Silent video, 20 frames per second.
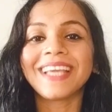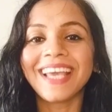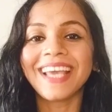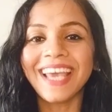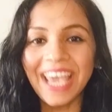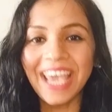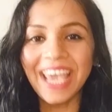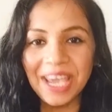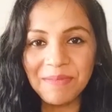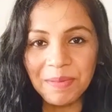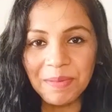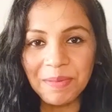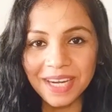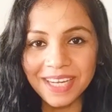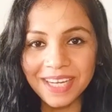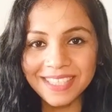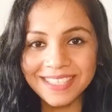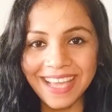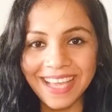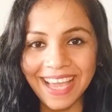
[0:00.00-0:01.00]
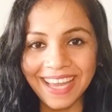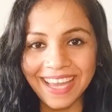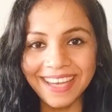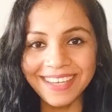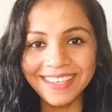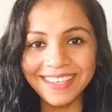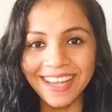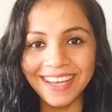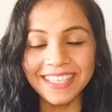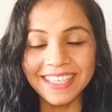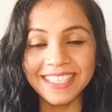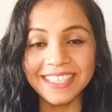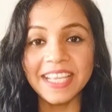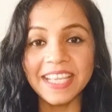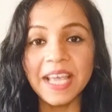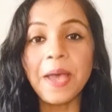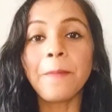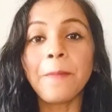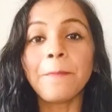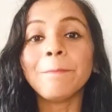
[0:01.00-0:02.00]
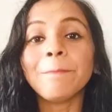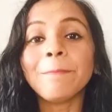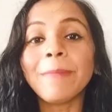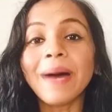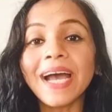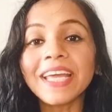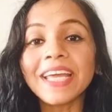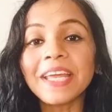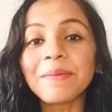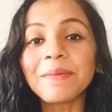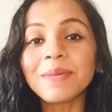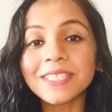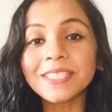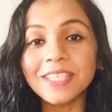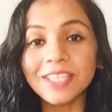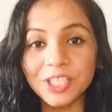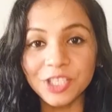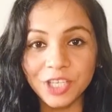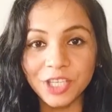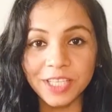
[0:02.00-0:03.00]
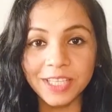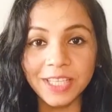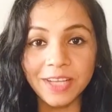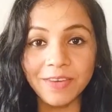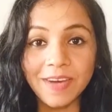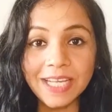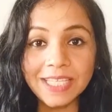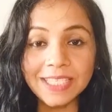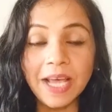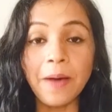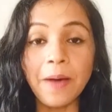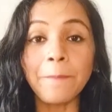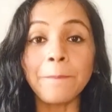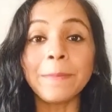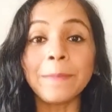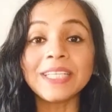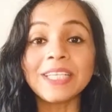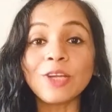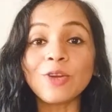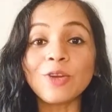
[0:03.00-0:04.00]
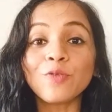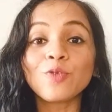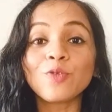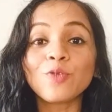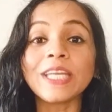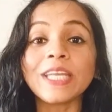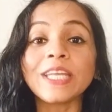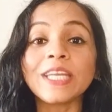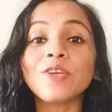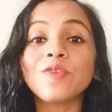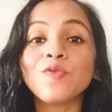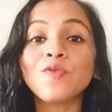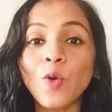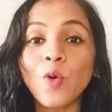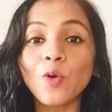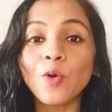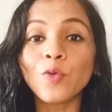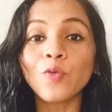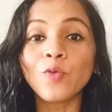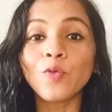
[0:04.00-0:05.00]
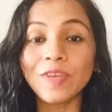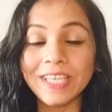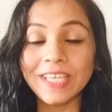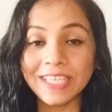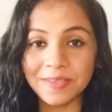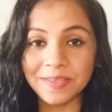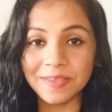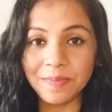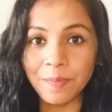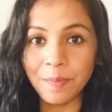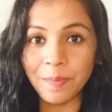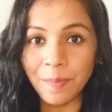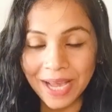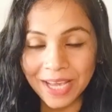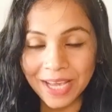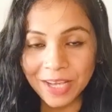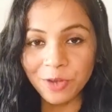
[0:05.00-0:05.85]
Hey mamas and daddies, my name is Ishrat Nawaz, a mother of 24 weeks micro